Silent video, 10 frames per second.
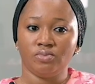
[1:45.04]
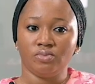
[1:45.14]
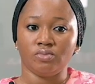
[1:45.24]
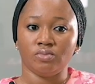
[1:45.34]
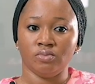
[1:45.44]

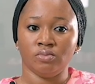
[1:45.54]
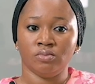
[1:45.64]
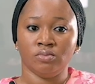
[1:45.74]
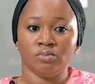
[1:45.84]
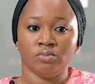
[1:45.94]

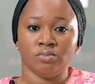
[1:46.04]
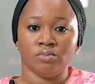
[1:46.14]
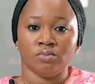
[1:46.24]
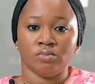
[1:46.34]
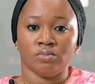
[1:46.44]

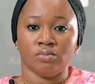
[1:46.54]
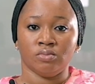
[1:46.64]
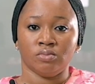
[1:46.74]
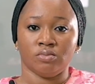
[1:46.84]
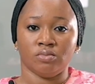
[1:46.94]

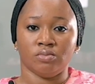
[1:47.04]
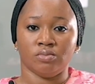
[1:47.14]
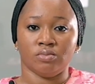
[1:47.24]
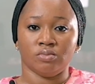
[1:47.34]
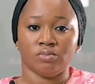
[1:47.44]

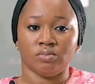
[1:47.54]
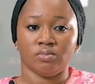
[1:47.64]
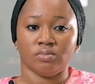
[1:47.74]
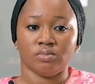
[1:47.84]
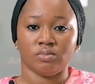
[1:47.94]

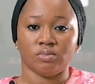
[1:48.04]
[no speech]